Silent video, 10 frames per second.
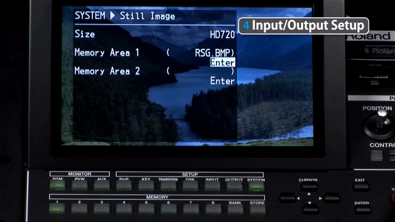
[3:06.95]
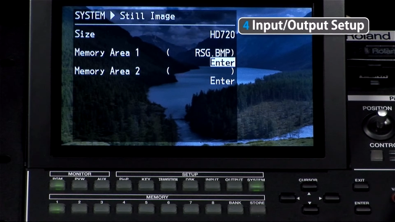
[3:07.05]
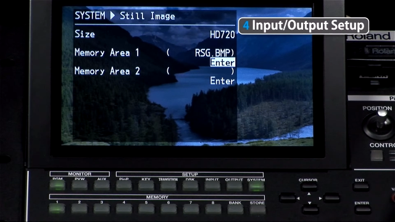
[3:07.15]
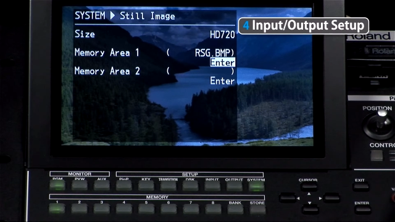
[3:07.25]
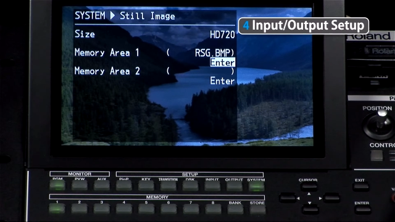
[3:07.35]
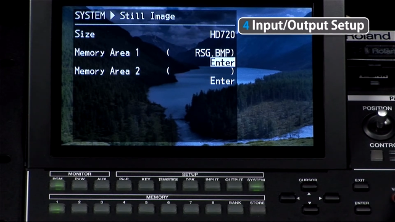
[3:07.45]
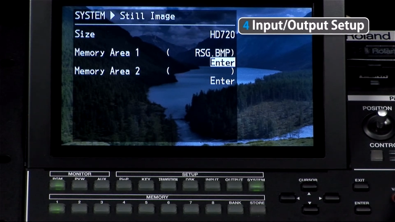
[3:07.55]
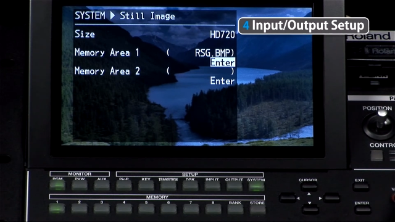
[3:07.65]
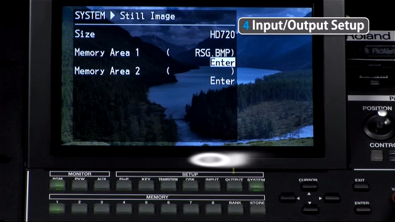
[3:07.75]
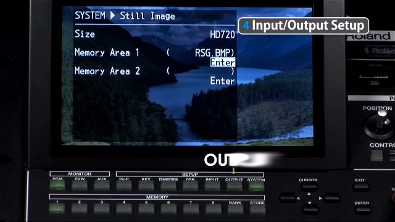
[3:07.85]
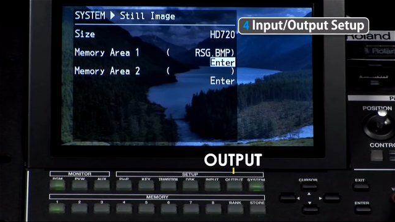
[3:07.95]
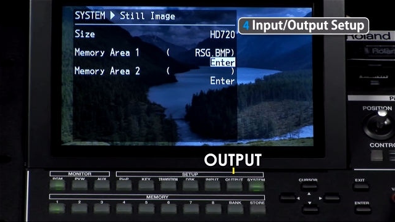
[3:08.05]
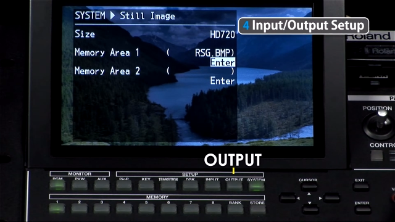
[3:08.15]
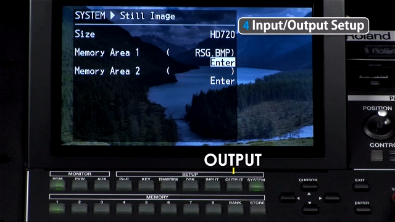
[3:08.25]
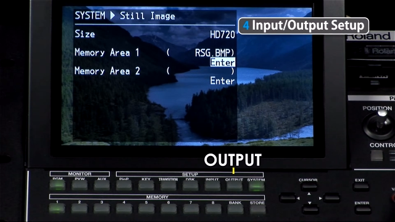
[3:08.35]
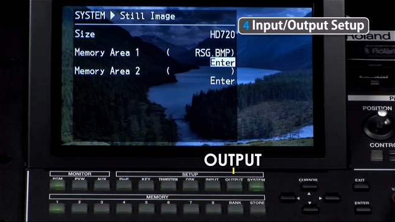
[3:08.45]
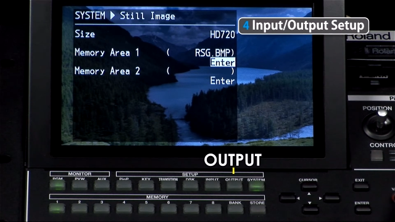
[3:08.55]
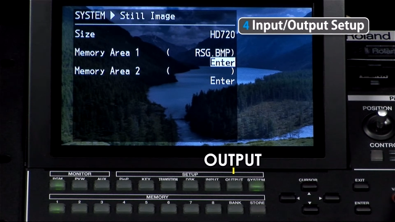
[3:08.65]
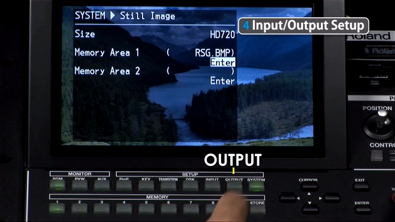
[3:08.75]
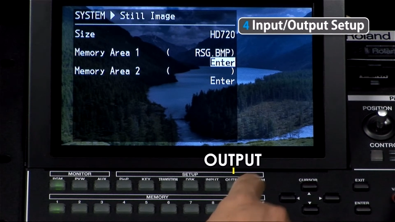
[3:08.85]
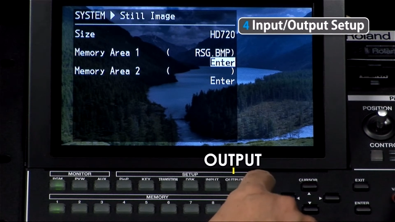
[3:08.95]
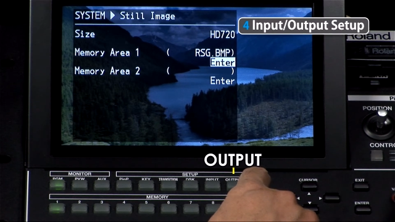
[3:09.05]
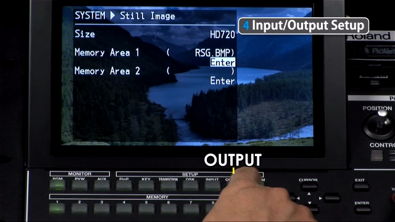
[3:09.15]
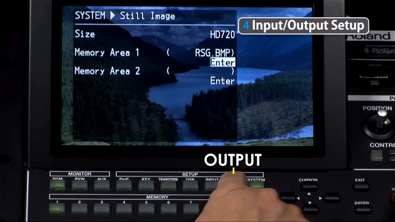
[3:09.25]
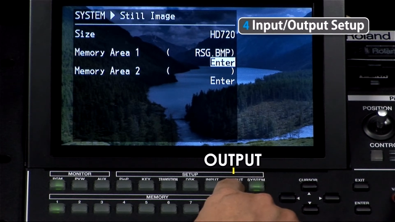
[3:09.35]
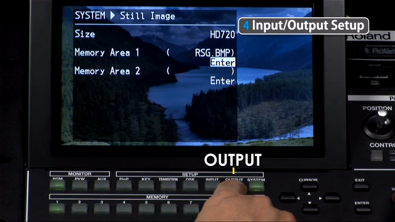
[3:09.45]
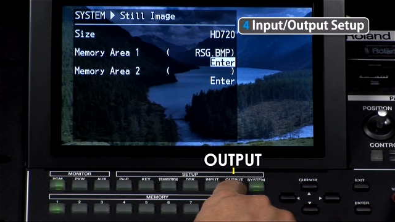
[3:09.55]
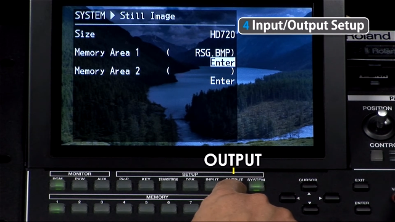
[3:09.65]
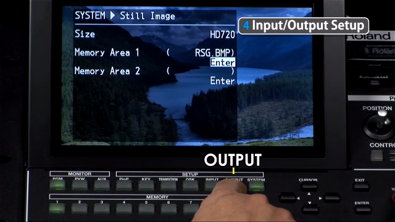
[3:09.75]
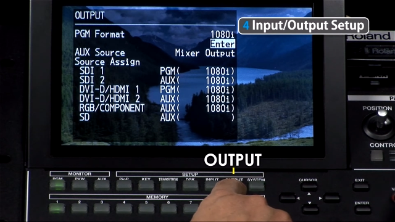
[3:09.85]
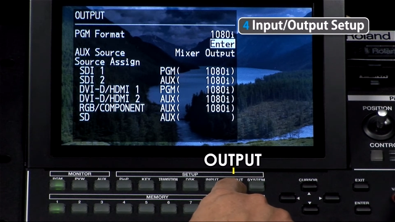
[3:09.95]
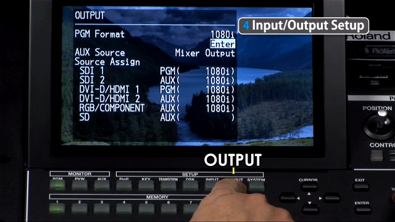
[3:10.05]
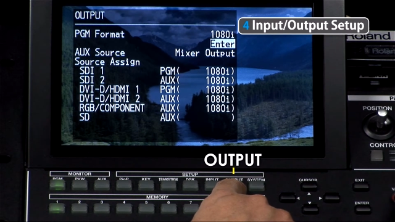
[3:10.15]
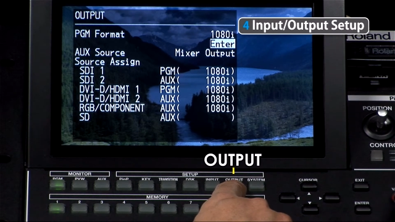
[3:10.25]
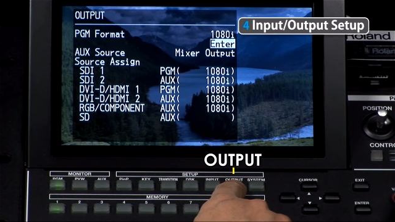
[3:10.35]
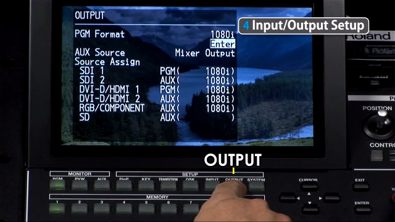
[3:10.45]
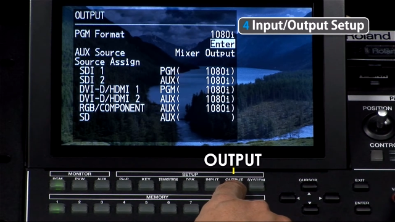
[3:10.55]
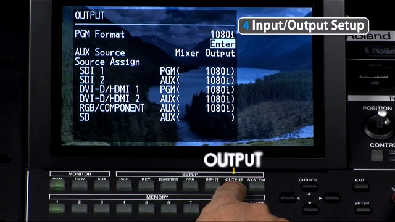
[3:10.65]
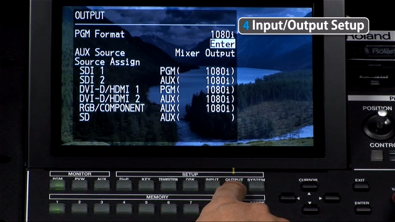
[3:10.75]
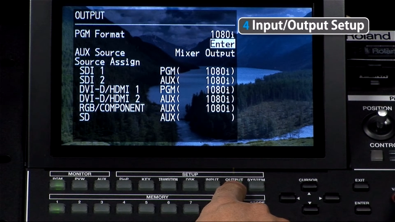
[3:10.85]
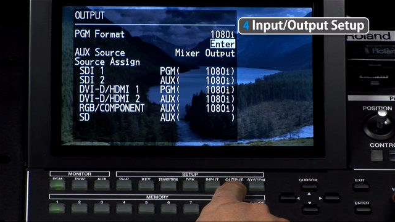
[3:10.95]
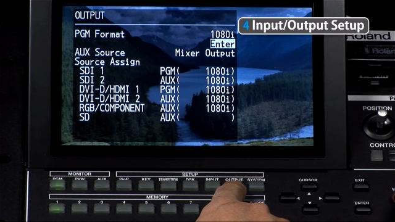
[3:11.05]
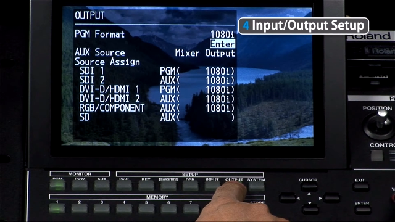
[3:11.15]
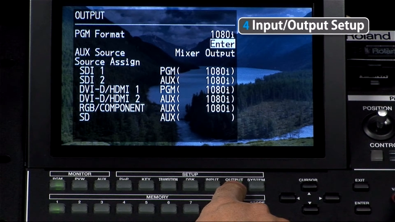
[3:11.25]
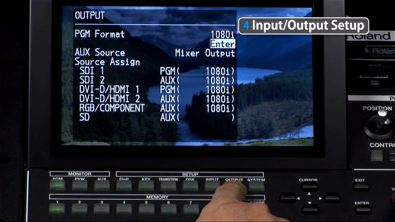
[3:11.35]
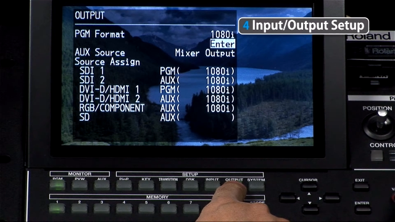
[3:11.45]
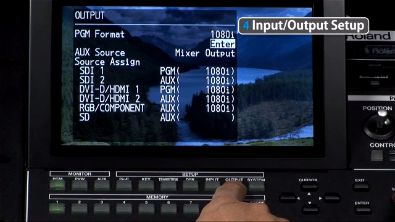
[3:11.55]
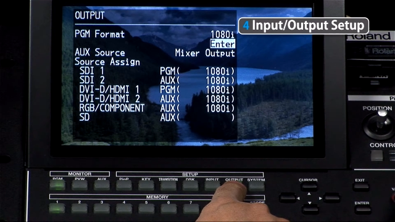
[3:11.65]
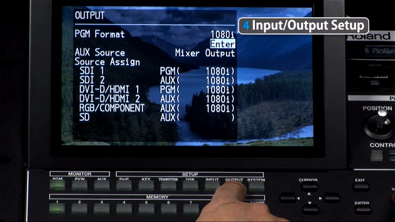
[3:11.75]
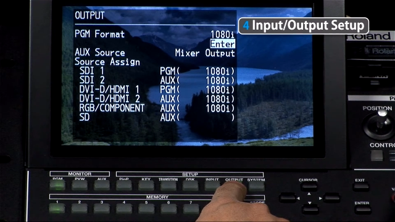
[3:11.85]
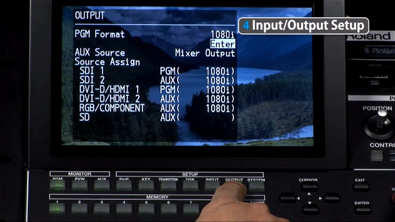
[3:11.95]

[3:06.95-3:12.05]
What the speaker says: No face is visible, so there are no lips to read.